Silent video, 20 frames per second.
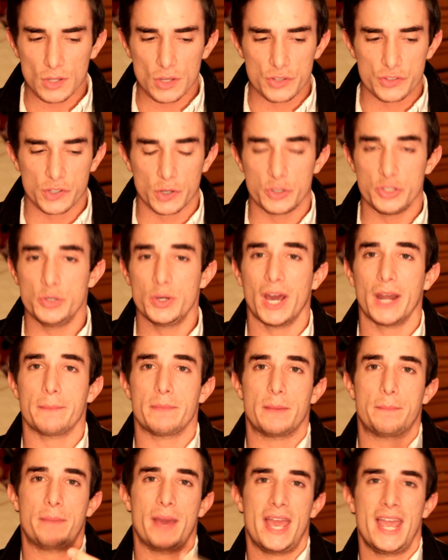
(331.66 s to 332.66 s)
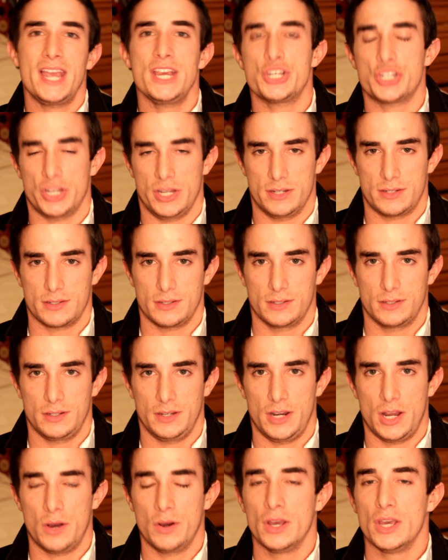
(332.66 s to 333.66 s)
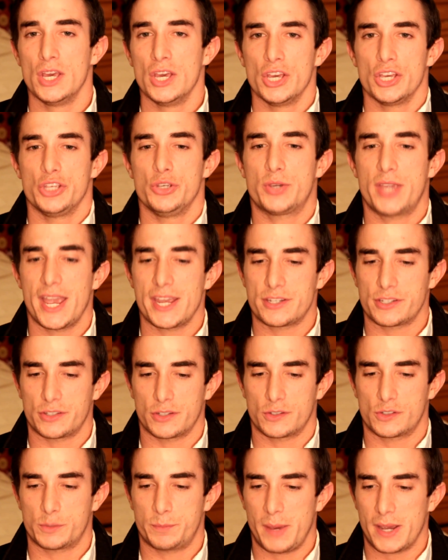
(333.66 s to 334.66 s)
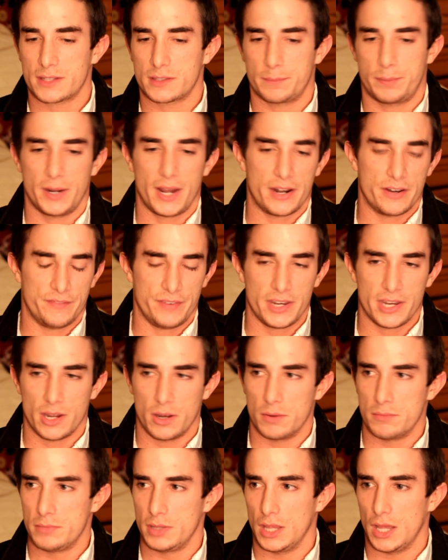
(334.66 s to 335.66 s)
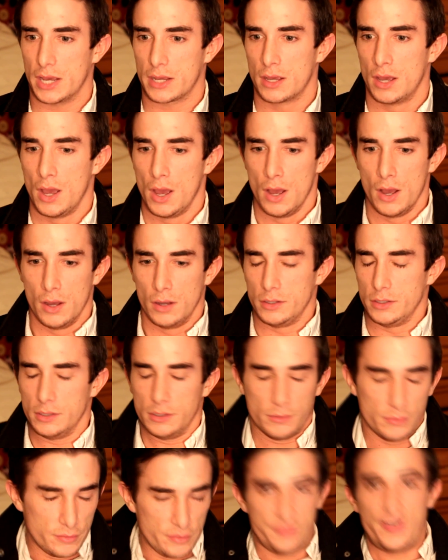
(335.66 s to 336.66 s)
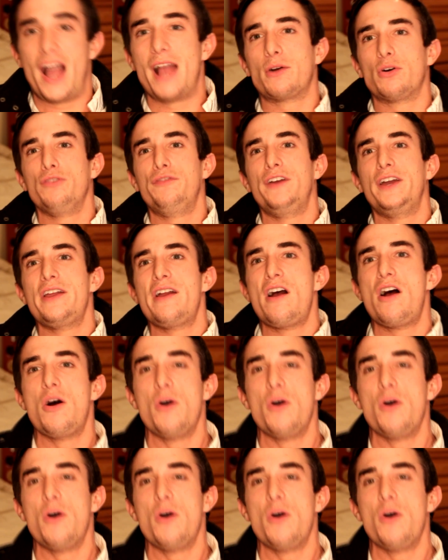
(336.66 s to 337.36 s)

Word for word: So you got to be patient, you know? You can't just expect to put out a video and be like, you know, viral video,